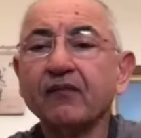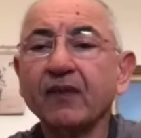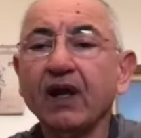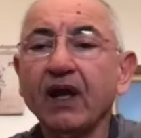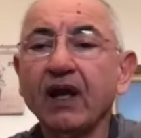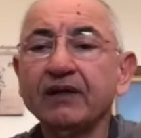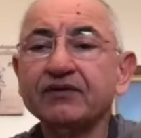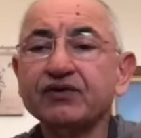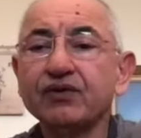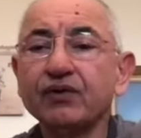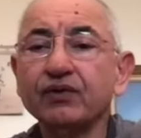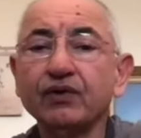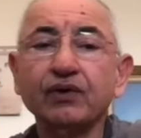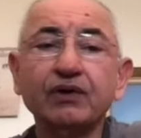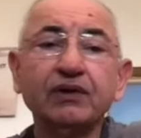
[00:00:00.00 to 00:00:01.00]
And so
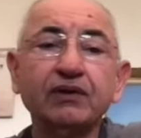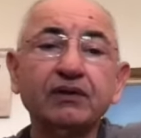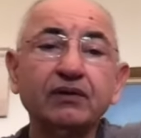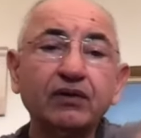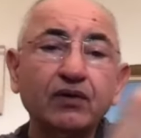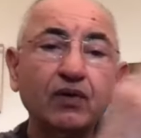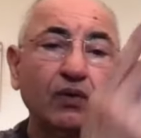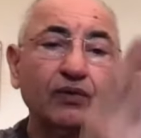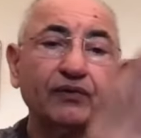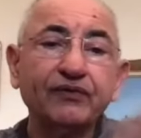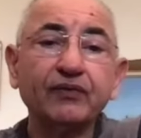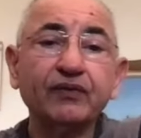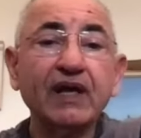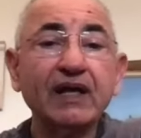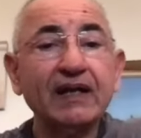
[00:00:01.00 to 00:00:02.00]
you can go
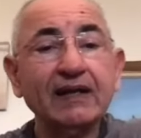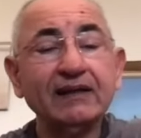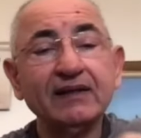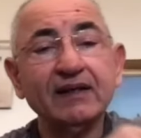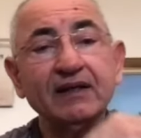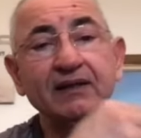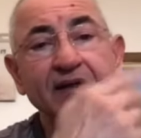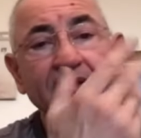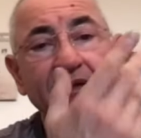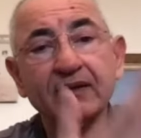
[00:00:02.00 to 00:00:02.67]
through that, and then